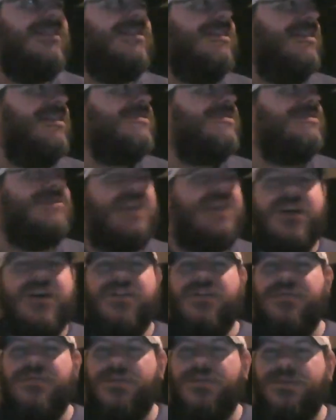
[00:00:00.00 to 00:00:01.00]
They're
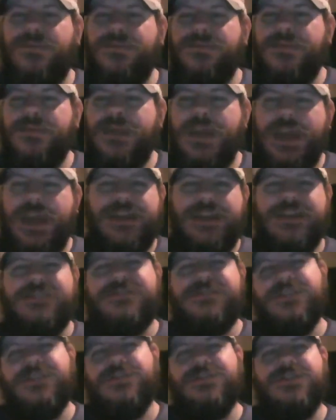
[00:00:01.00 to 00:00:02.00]
terrible. And they're
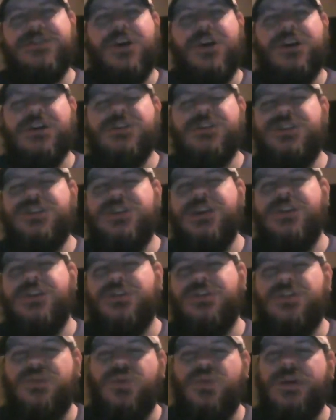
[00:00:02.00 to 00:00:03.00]
still talking shit
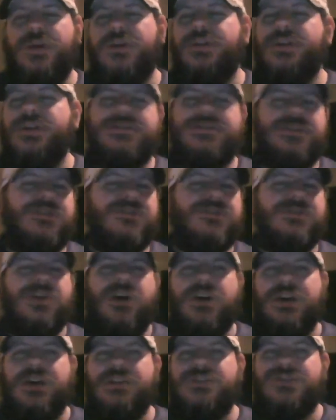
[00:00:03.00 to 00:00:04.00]
on Twitter. They're still
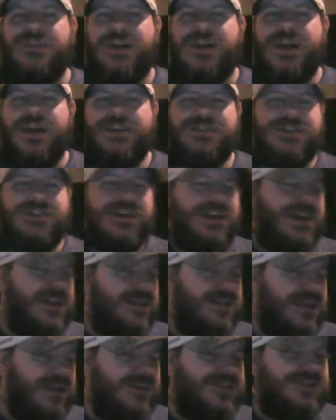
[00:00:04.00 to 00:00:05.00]
talking trash.
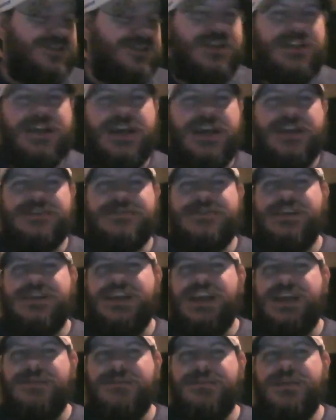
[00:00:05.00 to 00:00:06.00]
They're a shitty-ass
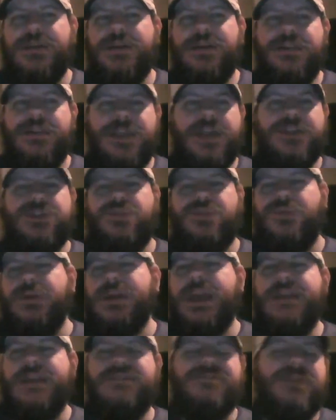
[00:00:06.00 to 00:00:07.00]
team. They're 3
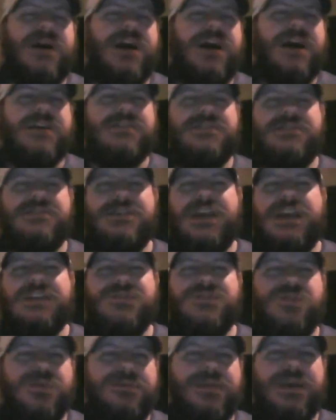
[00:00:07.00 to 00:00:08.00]
games behind the
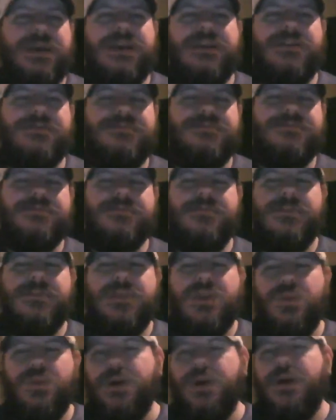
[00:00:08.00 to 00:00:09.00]
Saints. We beat them.
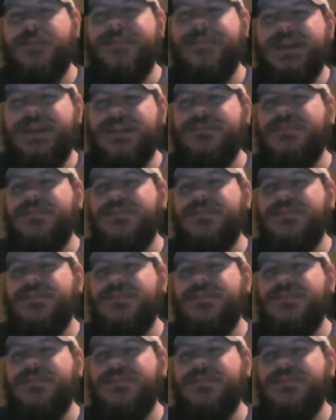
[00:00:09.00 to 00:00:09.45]
We're going to beat them